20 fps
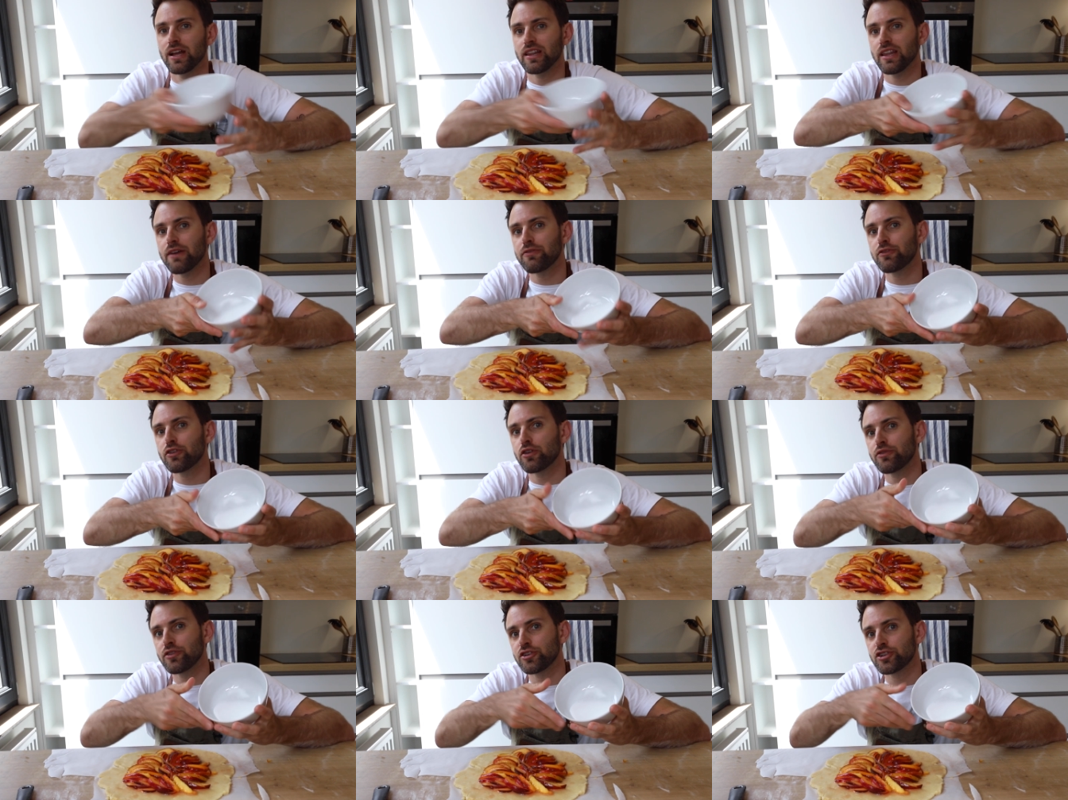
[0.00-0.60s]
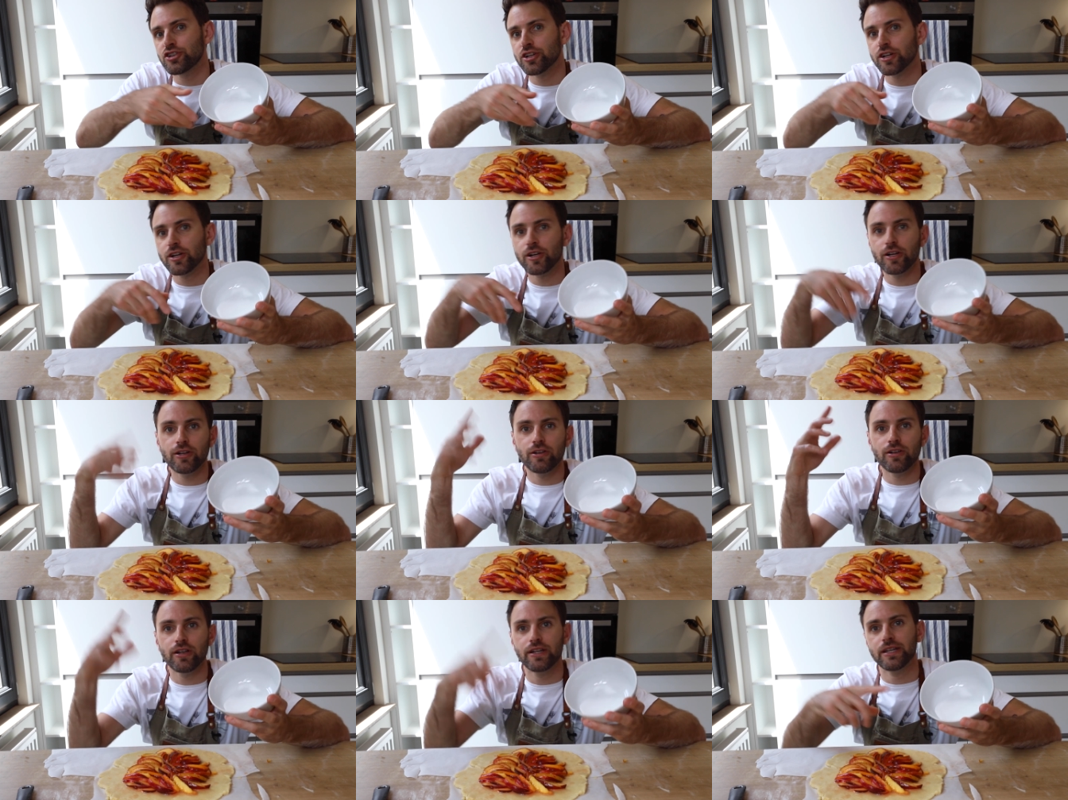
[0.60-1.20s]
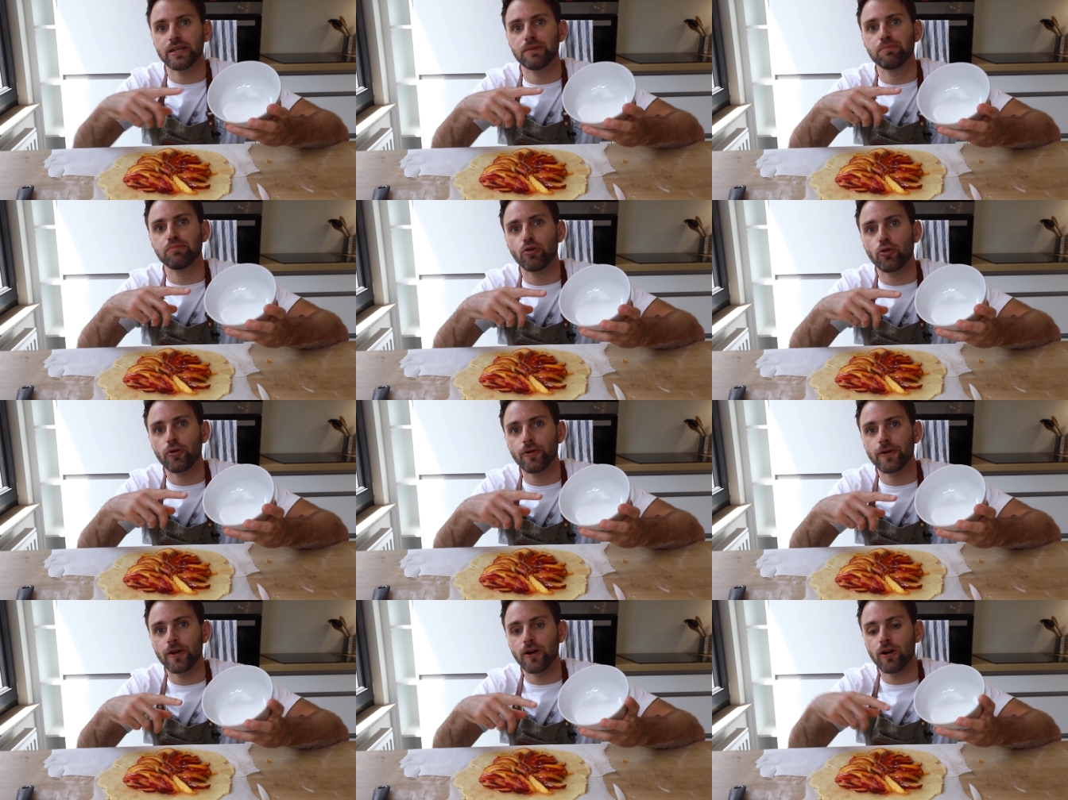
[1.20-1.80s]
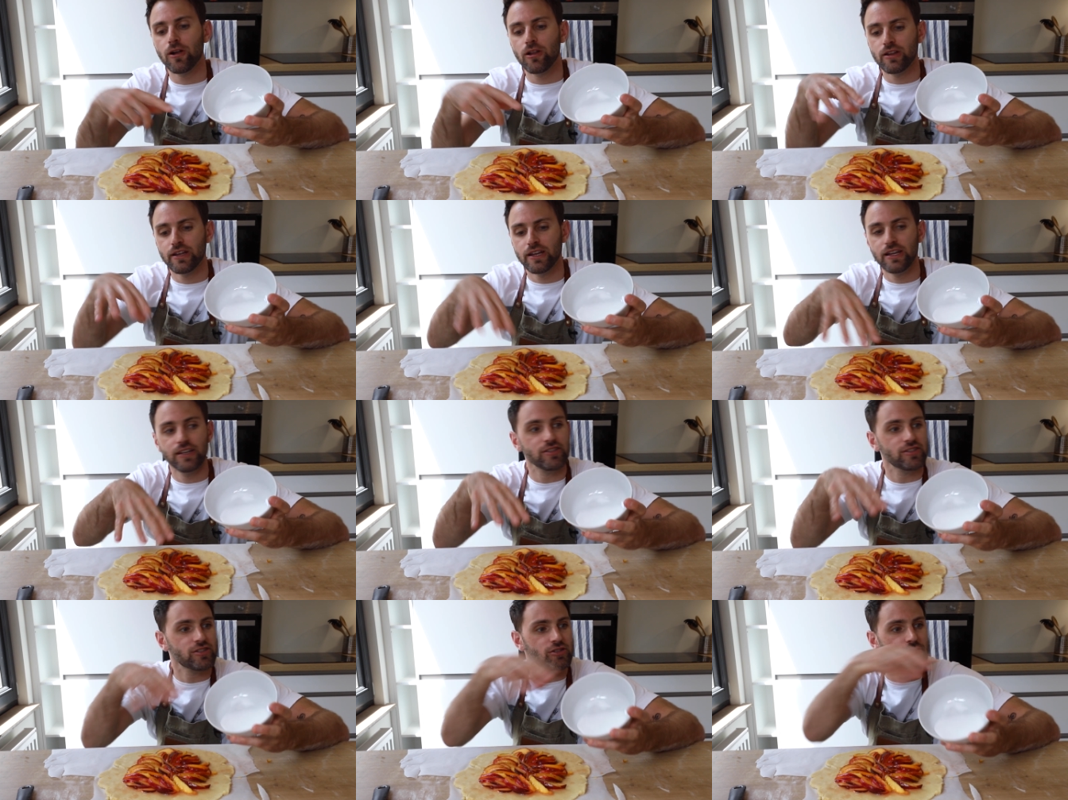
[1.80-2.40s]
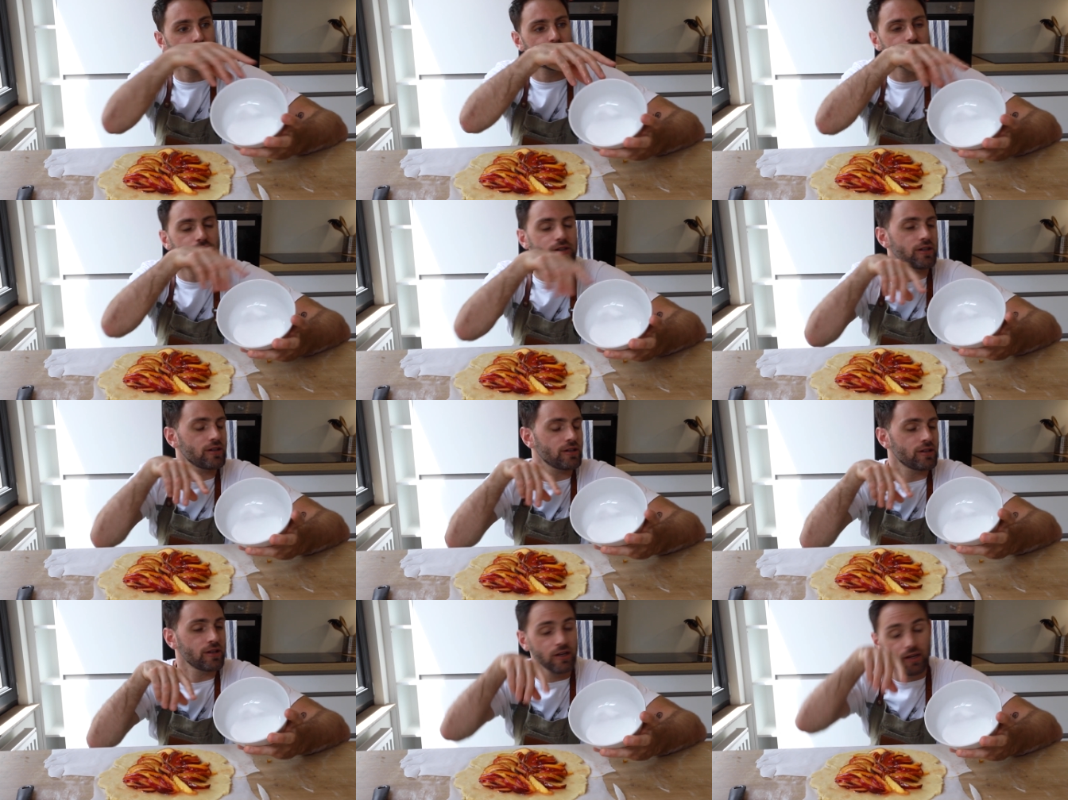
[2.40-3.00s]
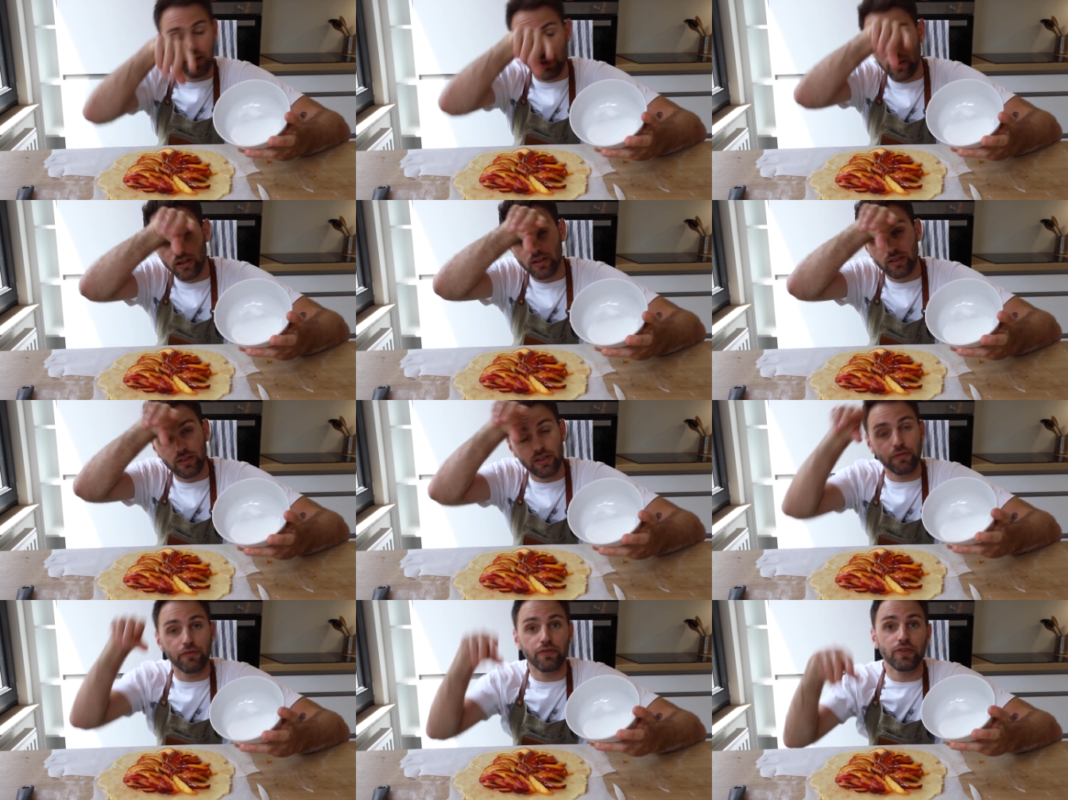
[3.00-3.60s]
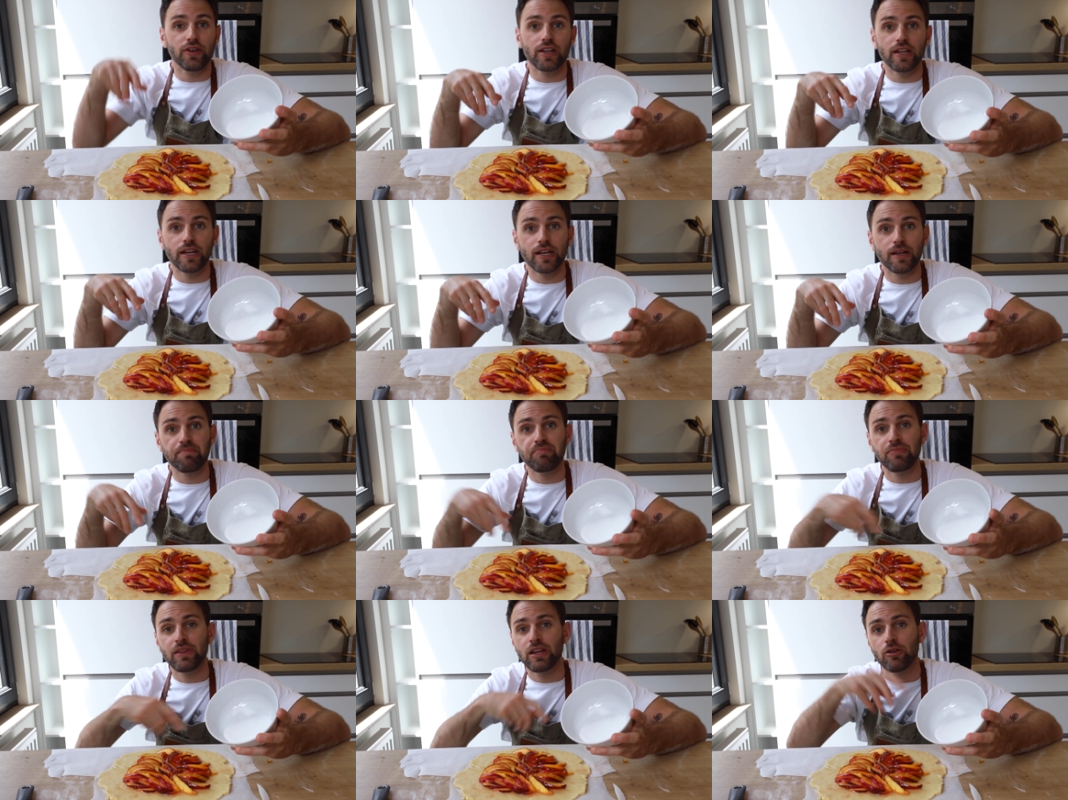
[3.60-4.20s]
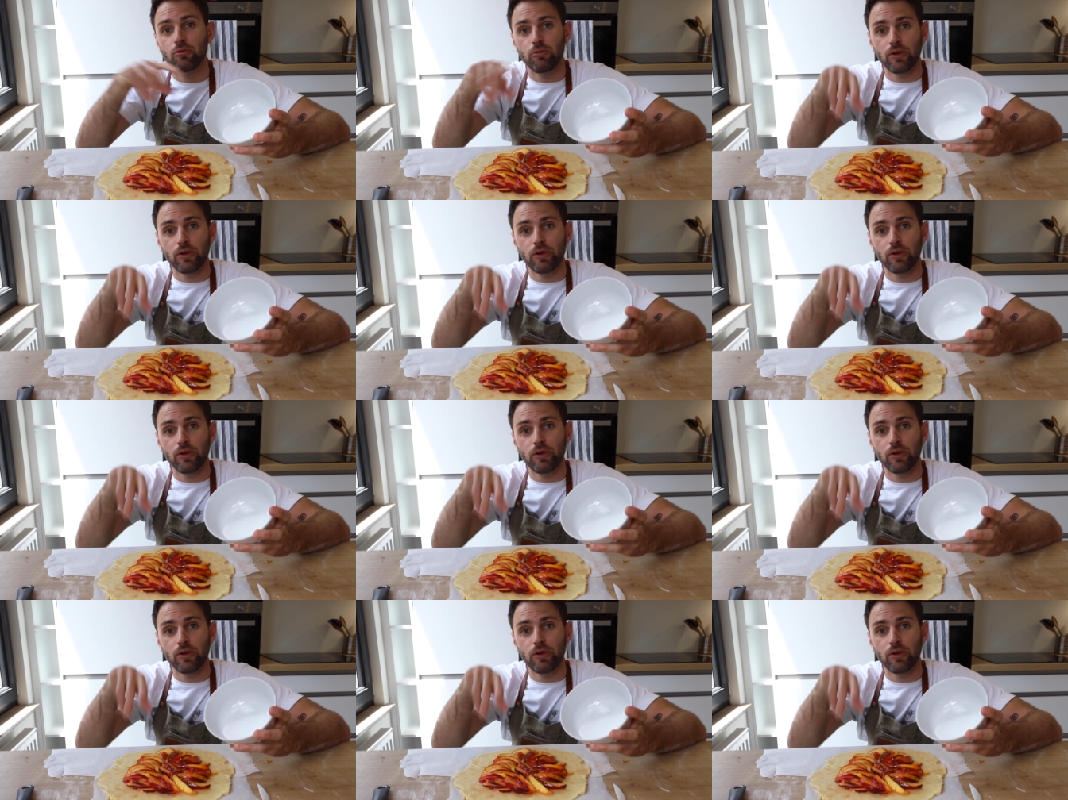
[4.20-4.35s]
my leftover sugar, didn't pour it all into the filling.